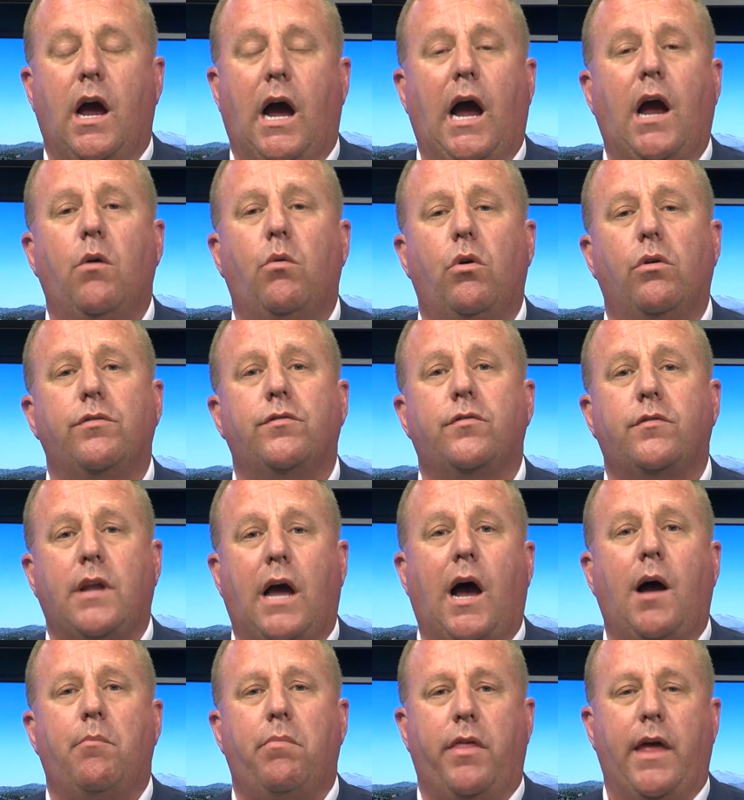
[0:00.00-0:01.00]
I will
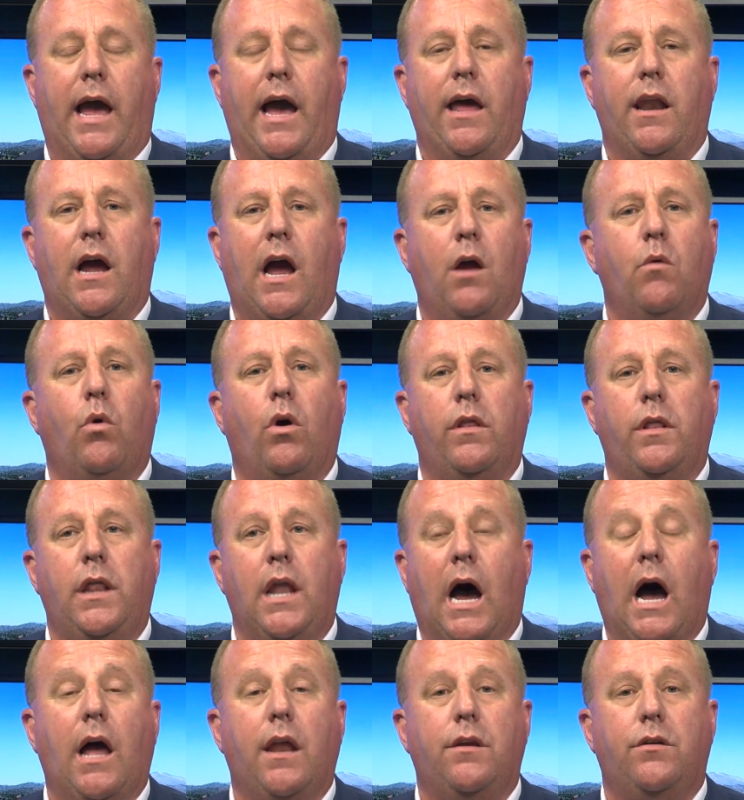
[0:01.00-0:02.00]
stop that. I will
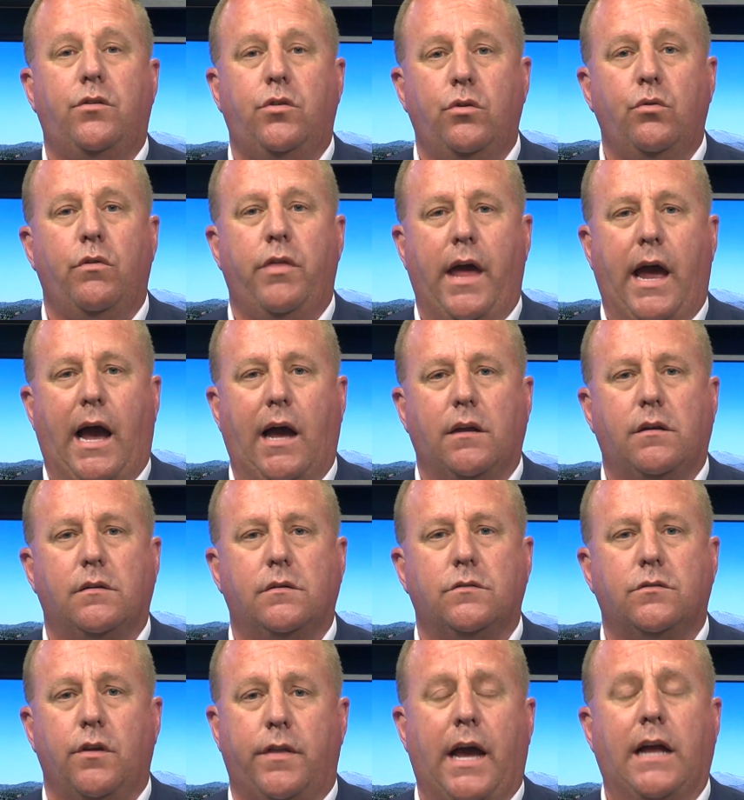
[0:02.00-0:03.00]
not do that.
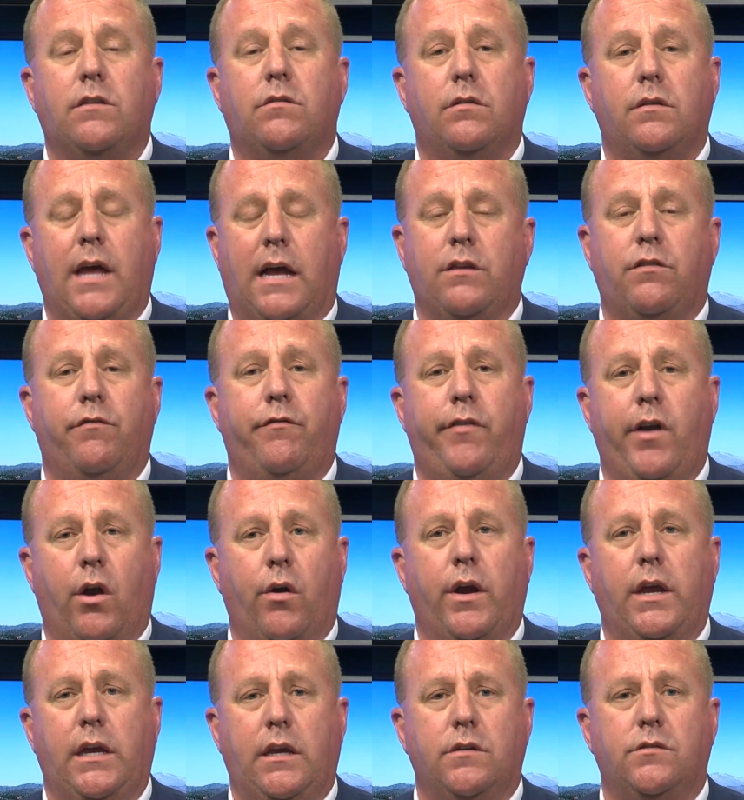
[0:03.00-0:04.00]
So that's
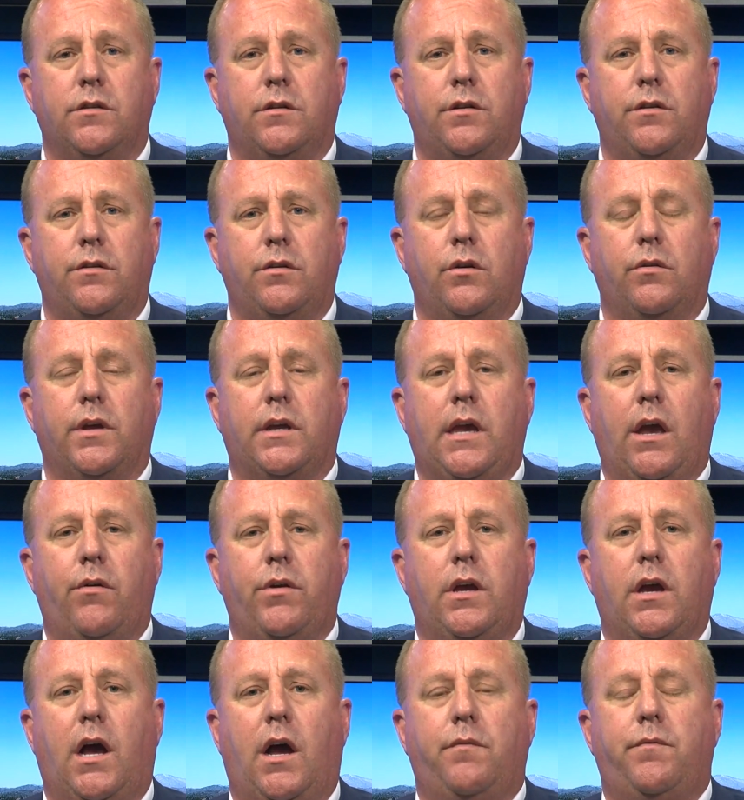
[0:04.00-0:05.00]
very easy to do. The
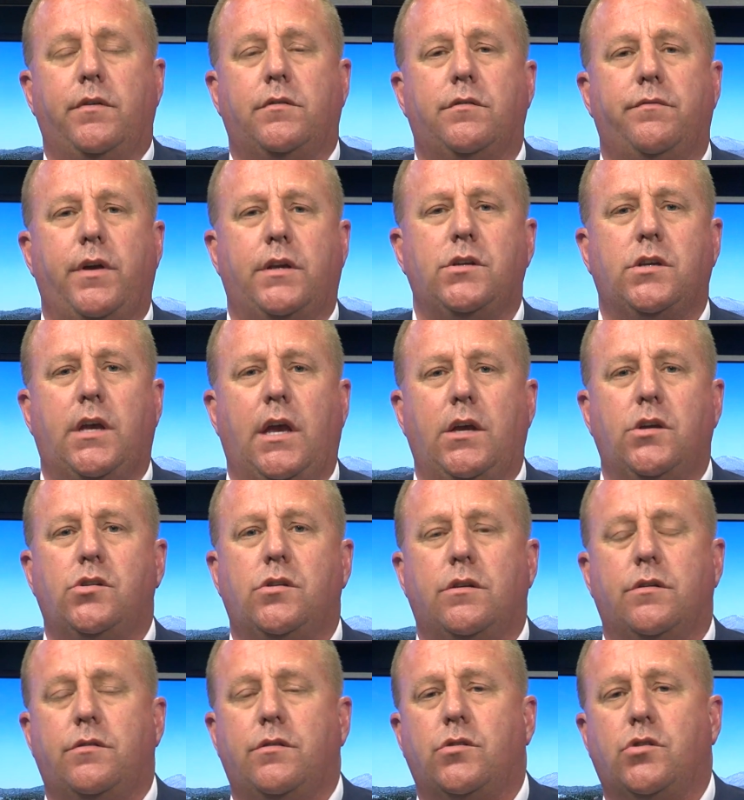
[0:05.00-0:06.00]
county office of
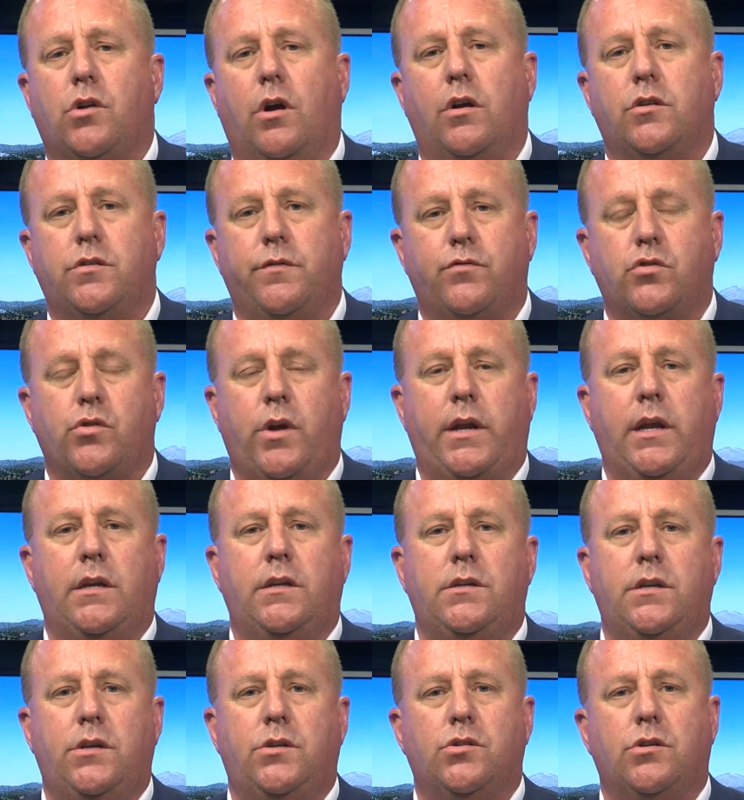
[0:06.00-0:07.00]
education is in charge of
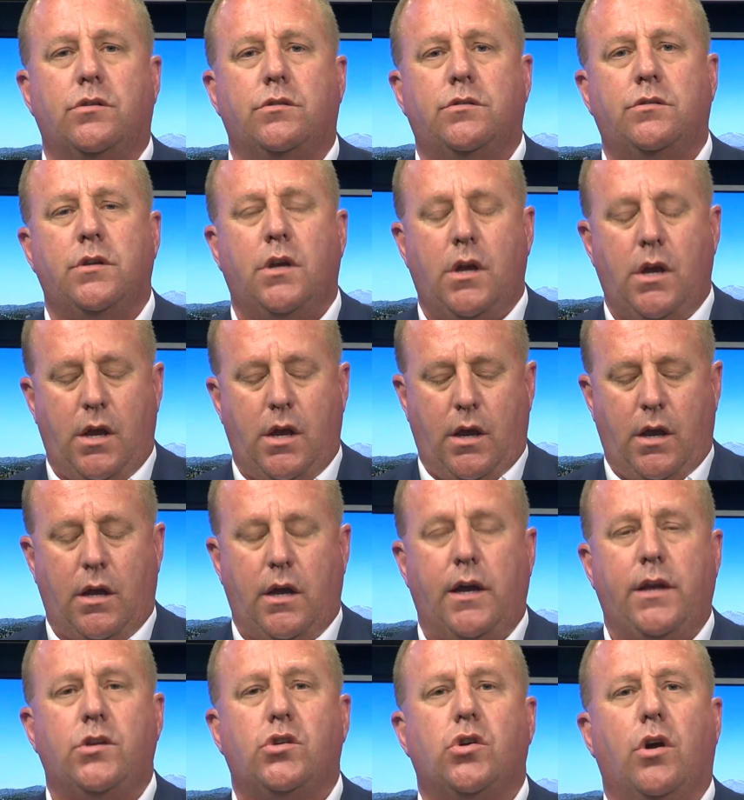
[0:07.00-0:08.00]
training teachers,
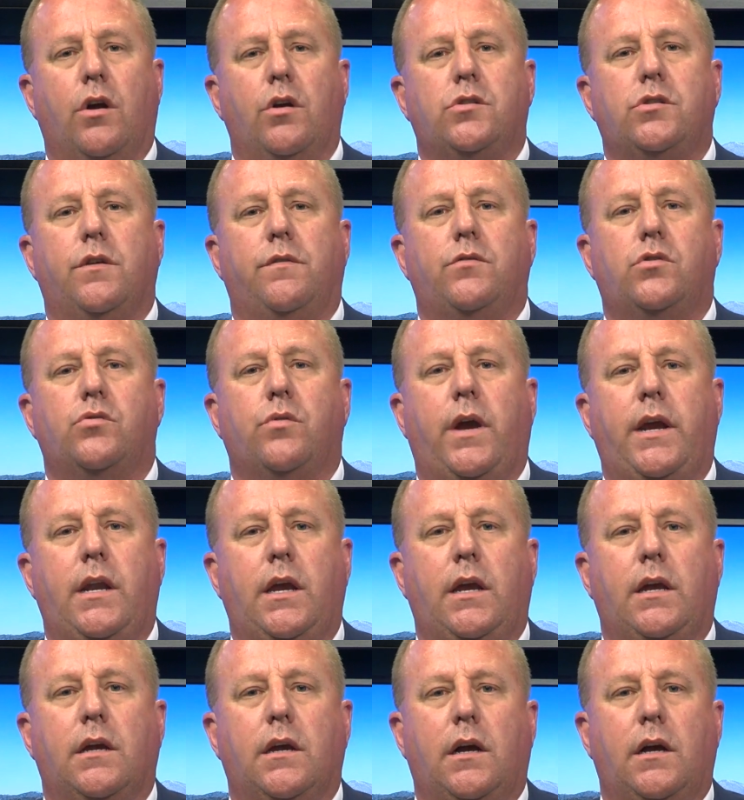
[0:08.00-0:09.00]
in charge of
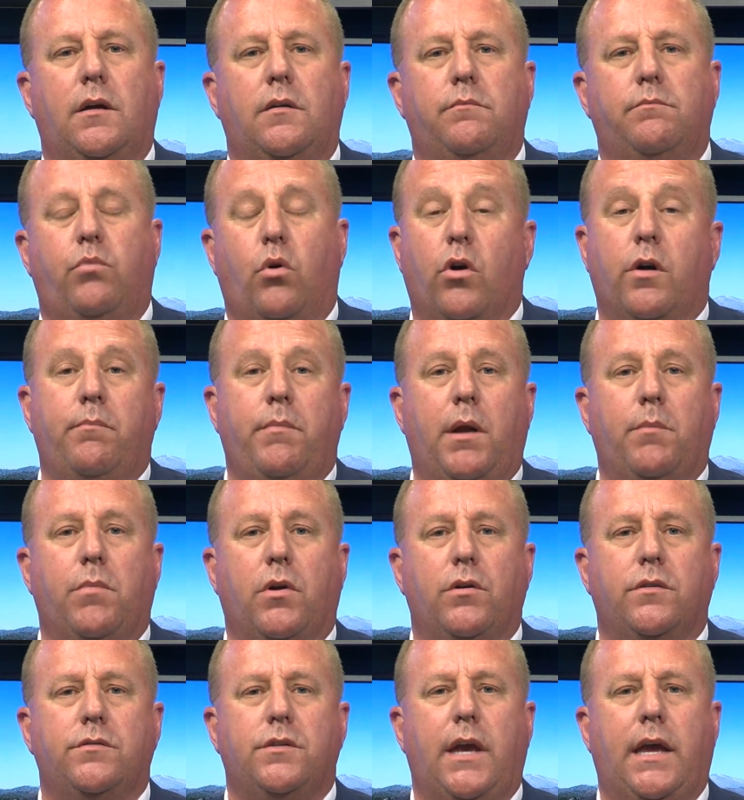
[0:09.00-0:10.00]
training board
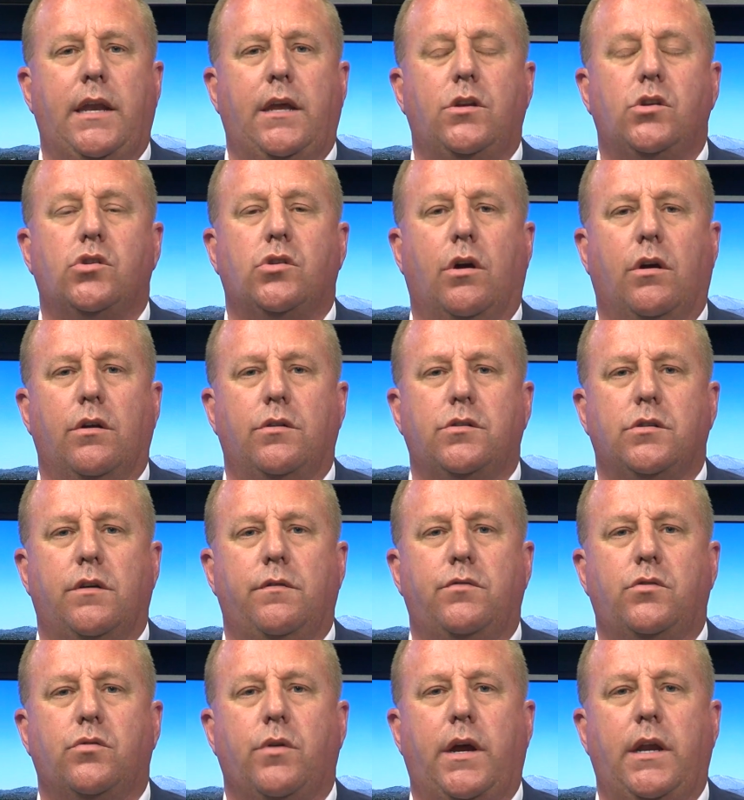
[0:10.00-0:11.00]
members, and in charge
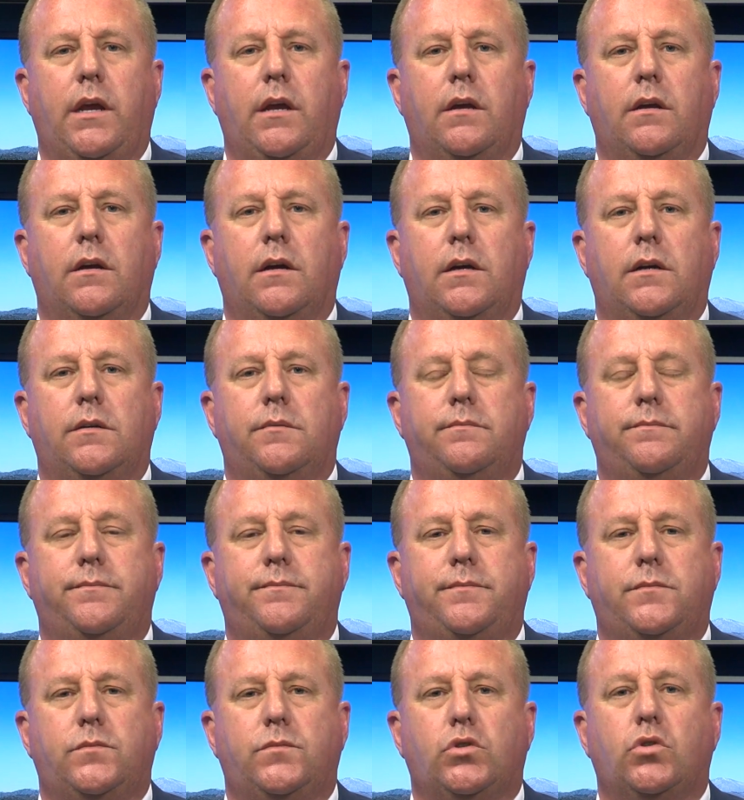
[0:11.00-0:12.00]
of training
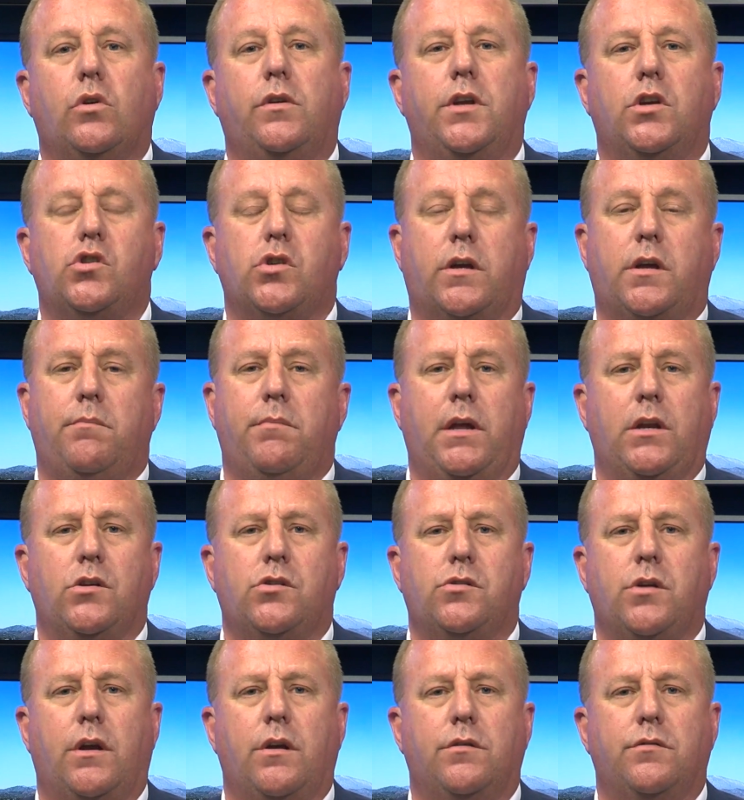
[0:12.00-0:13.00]
school district
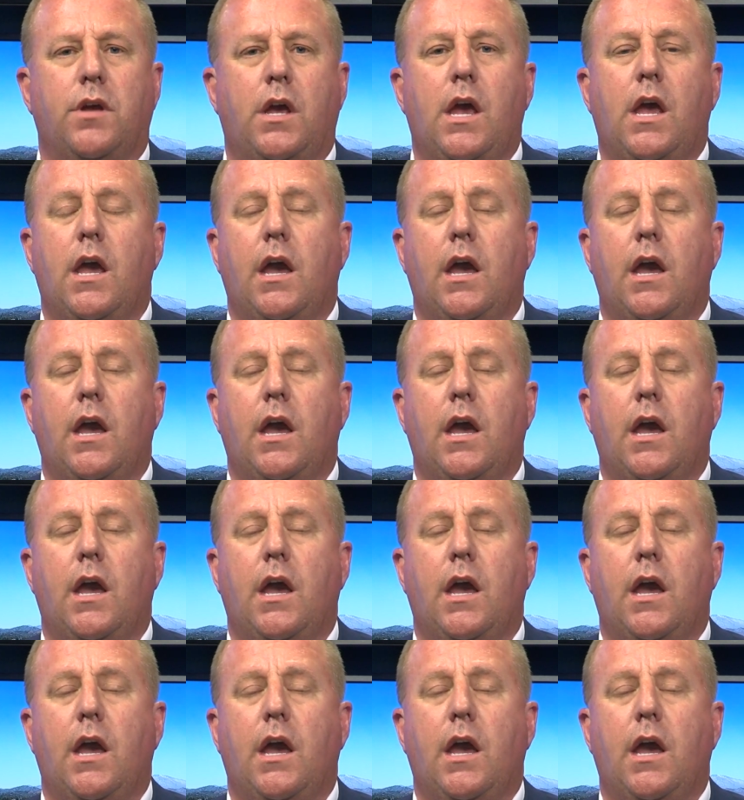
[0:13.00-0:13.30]
administrators.